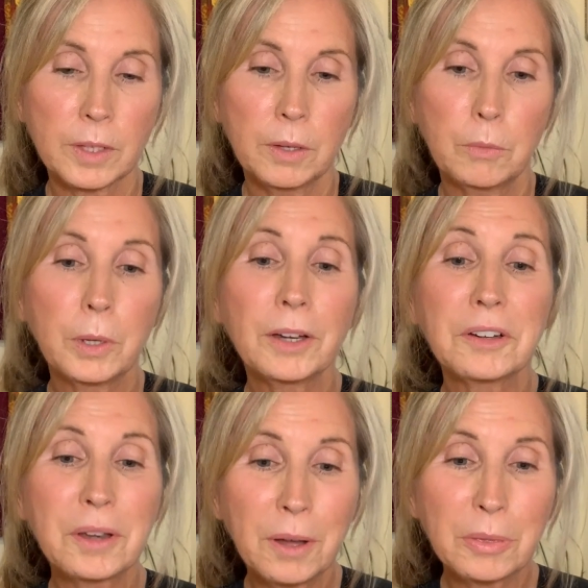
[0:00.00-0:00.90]
we are
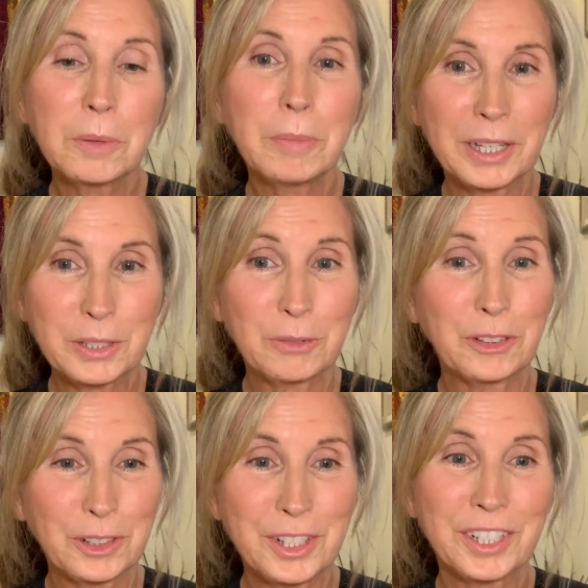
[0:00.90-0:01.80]
not the best
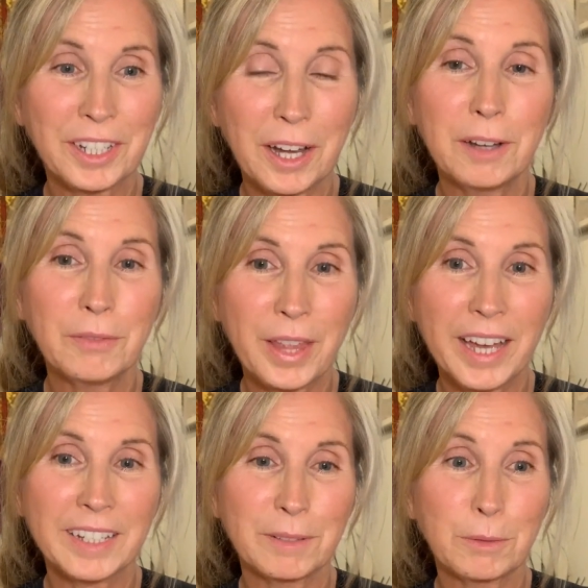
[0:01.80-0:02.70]
version of
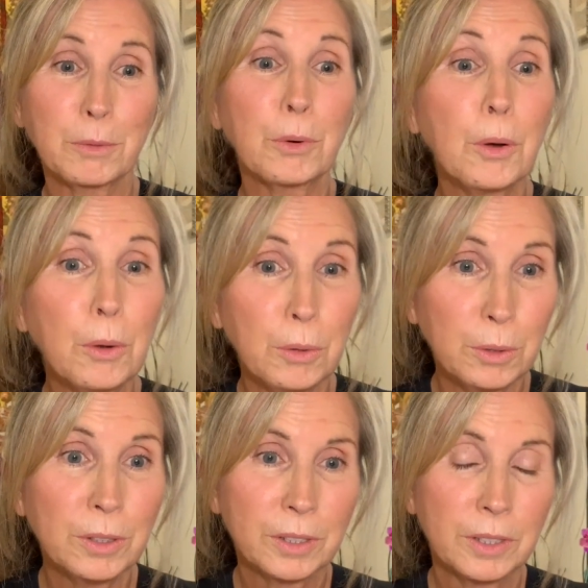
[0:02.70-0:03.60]
that
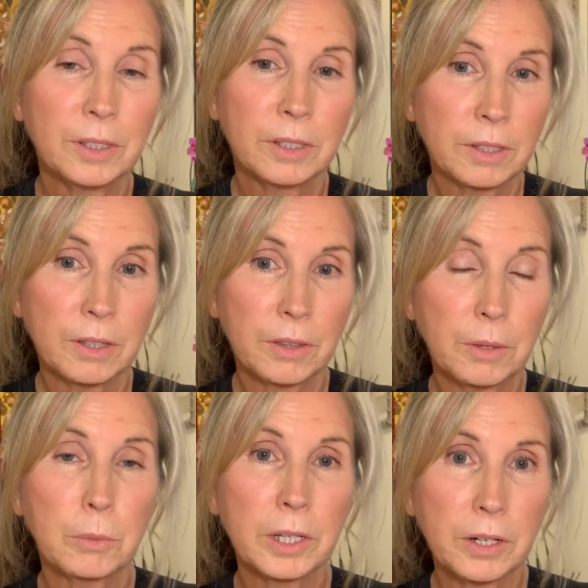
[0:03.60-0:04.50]
role
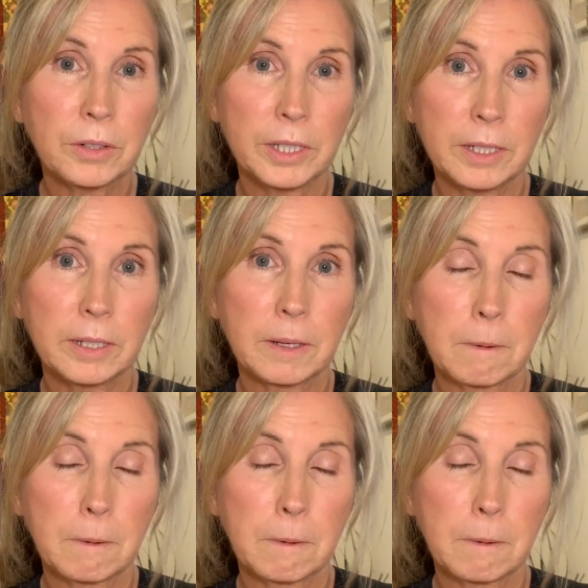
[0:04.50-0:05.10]
that we are in.